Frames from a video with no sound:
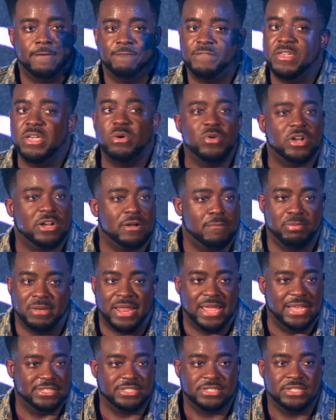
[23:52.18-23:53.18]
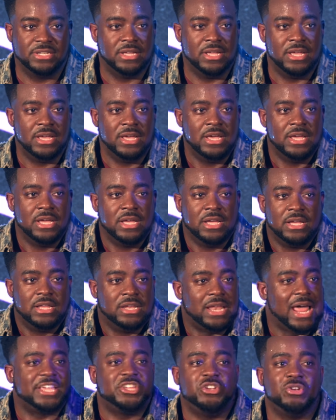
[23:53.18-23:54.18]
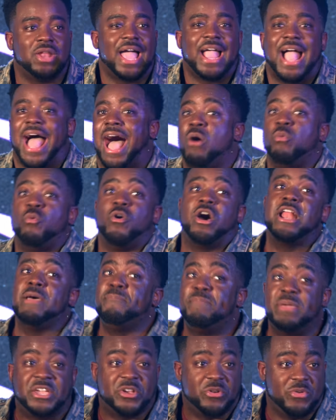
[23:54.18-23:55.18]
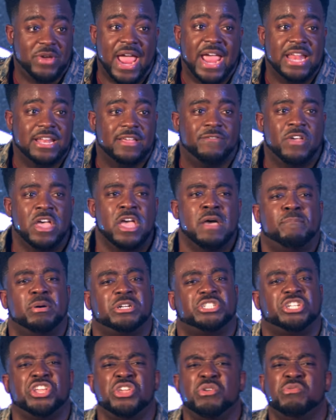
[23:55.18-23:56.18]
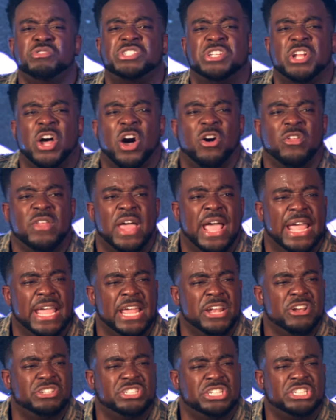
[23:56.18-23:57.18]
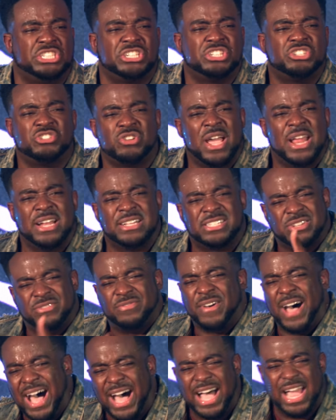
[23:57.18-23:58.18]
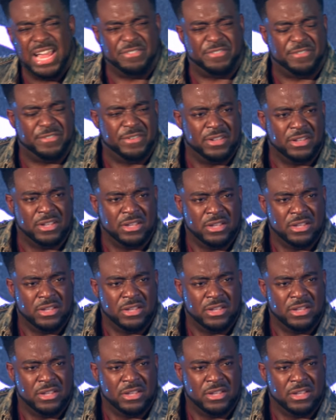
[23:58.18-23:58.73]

Filled with complaints. Like you're like, I want to be creative, but you're using all that energy just trying to survive.